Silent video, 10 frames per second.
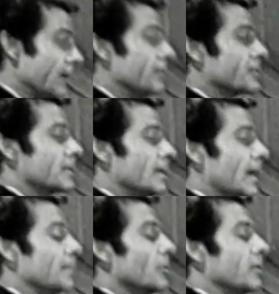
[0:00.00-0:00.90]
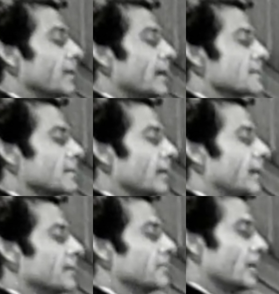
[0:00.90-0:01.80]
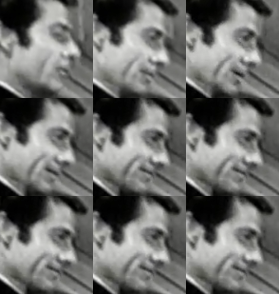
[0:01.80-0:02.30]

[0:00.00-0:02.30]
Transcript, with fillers: You see, I'm going to ask the lady to marry me.